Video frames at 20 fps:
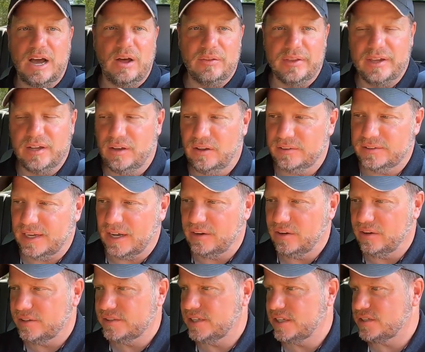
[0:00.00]
down the hill,
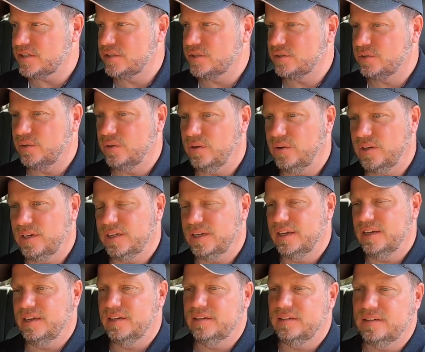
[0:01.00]
downhill assist control.
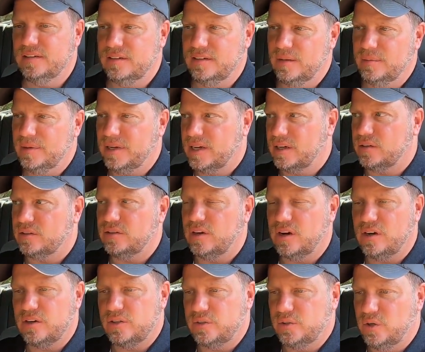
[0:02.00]
Again, a little bit like
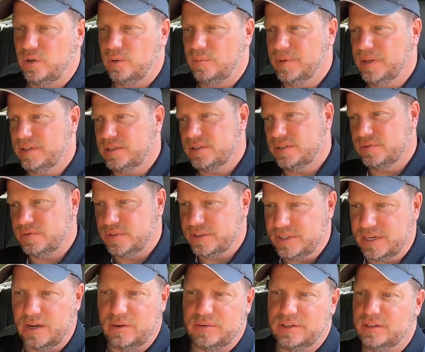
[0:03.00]
crawl control, but this is for
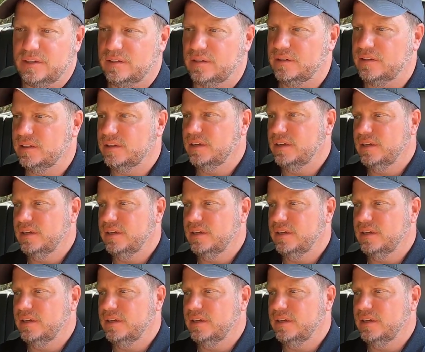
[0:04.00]
downhill.